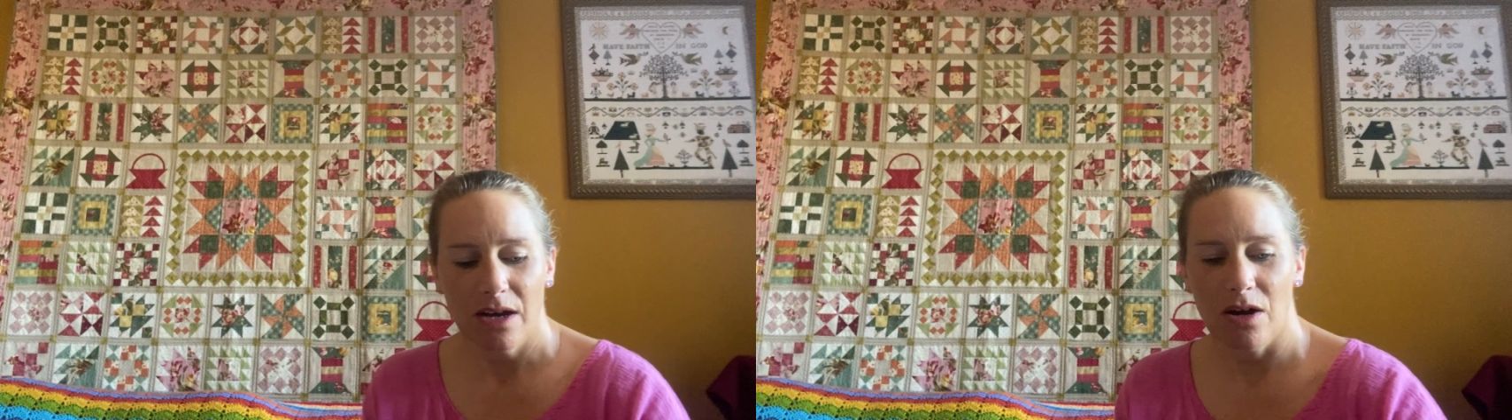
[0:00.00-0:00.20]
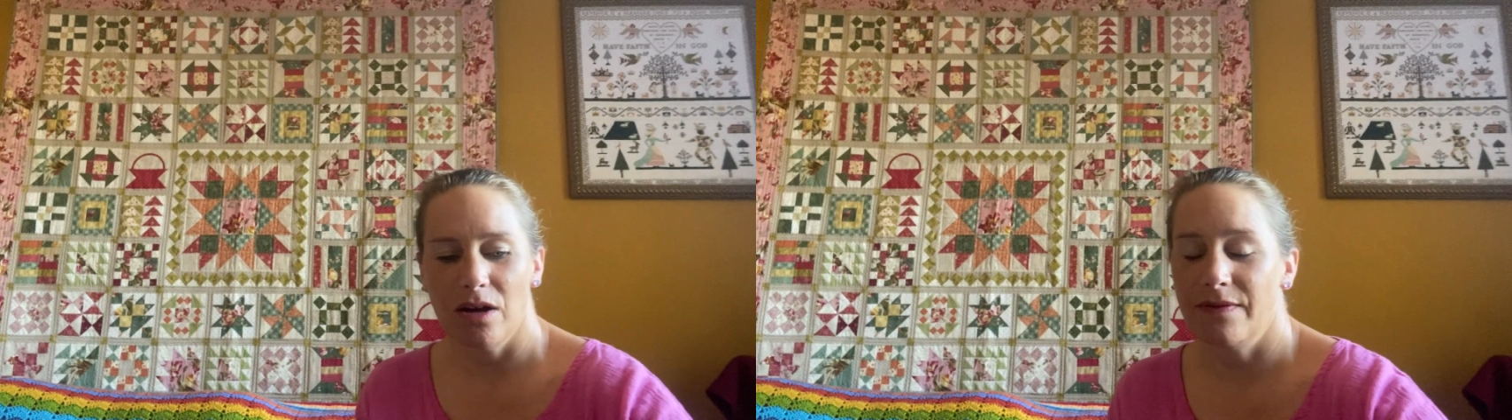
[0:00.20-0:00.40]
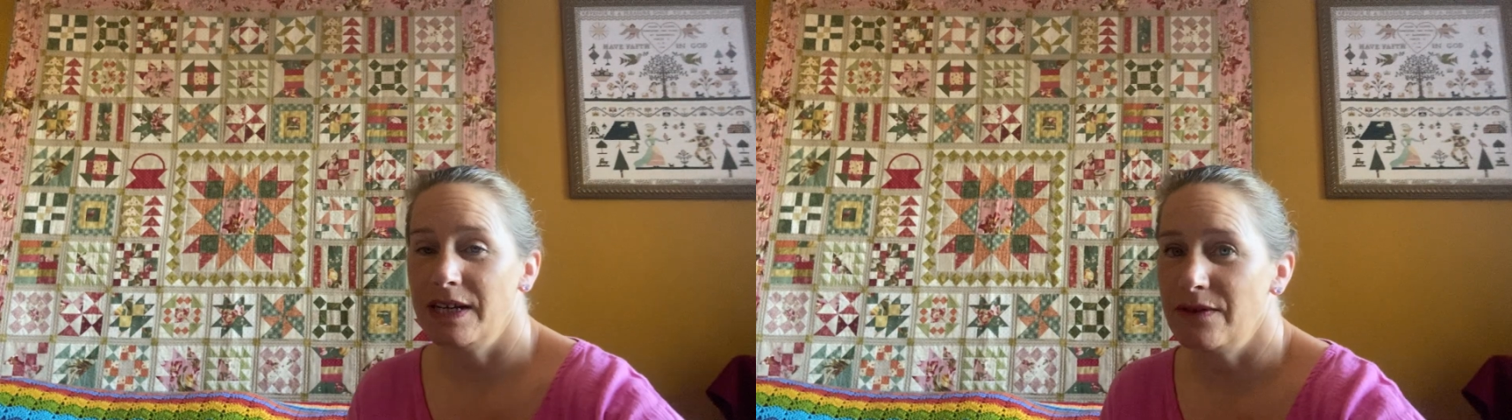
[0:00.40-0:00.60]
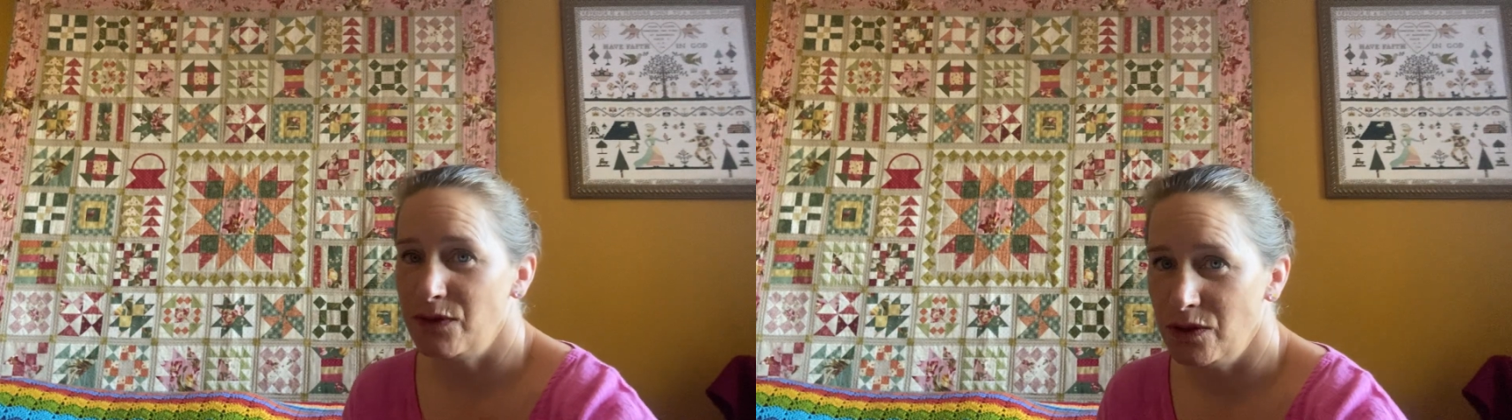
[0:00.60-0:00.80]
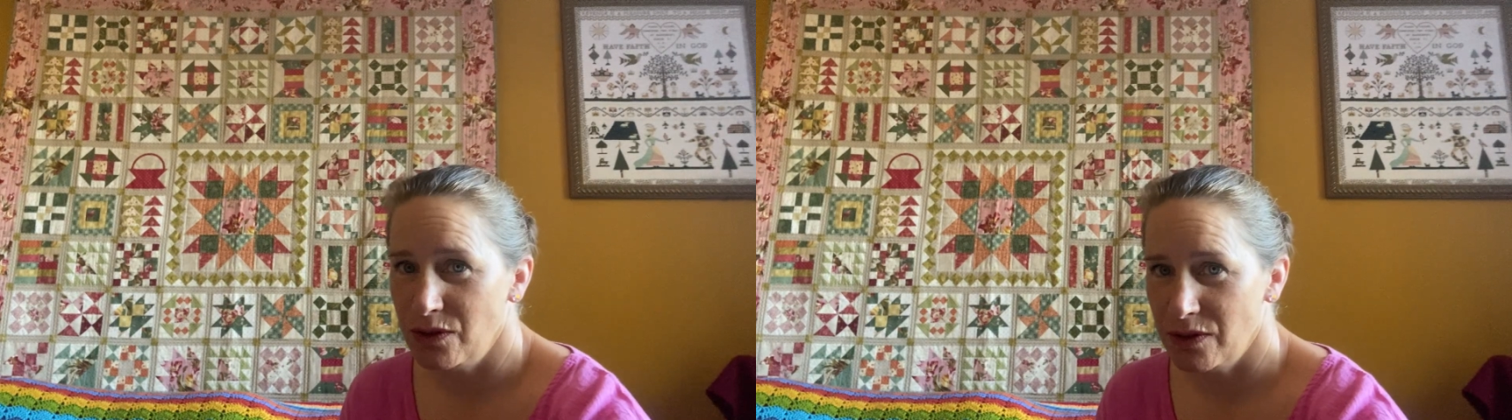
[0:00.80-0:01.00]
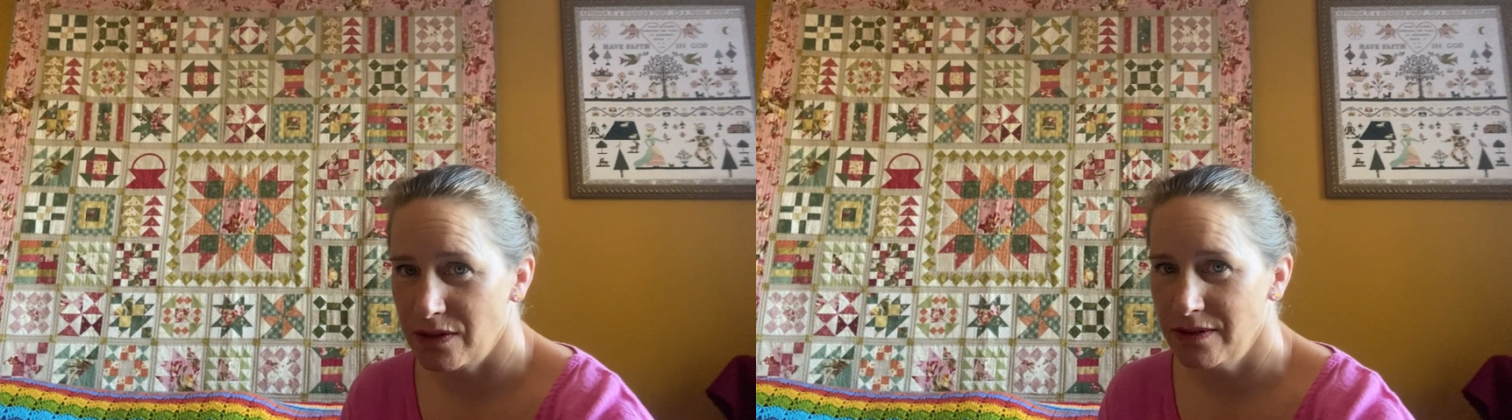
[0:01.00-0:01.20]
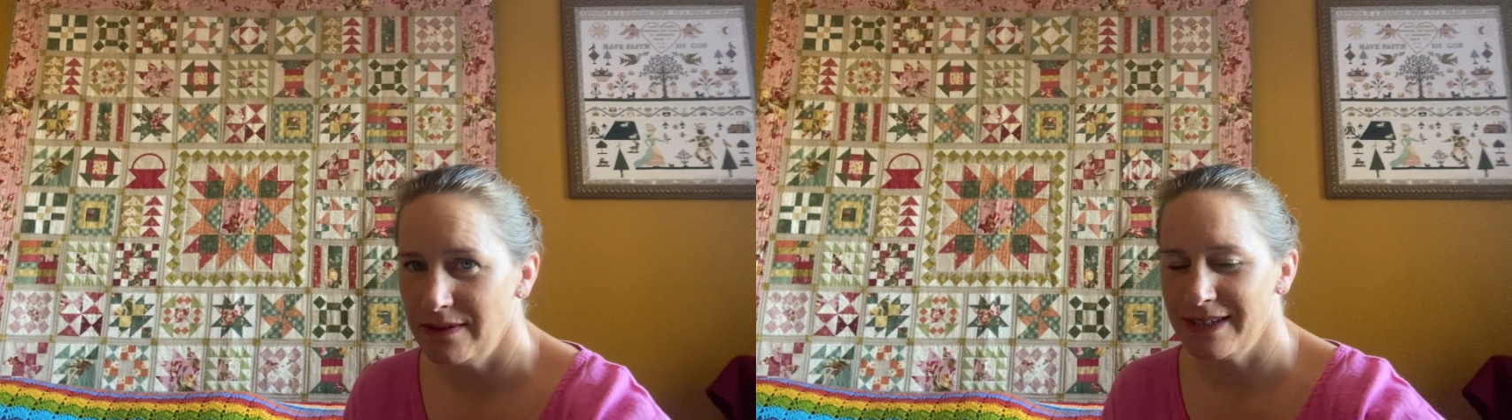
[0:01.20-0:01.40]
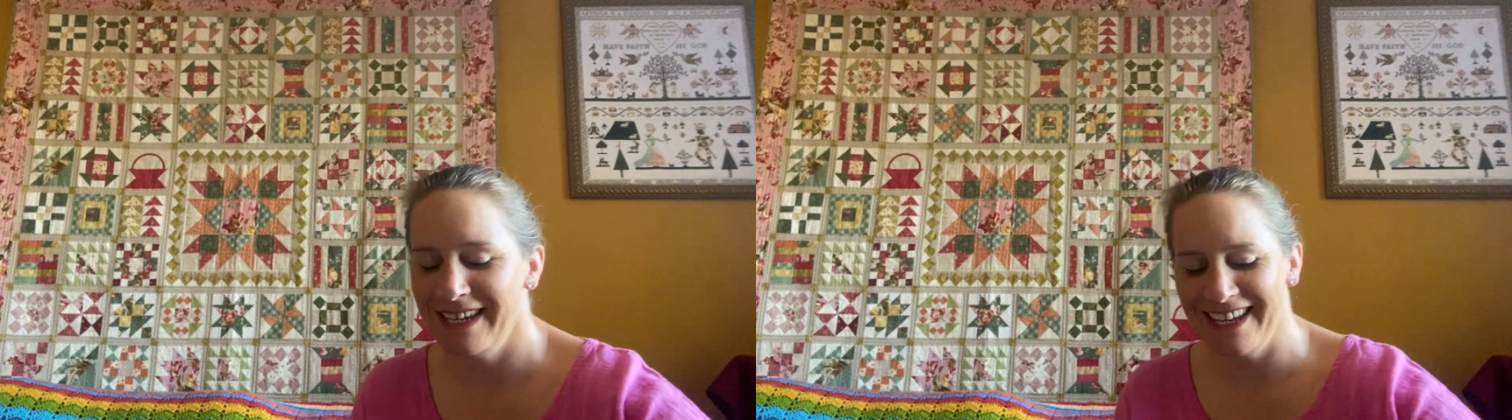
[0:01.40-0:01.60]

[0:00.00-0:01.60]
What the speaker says: I've had a few new starts.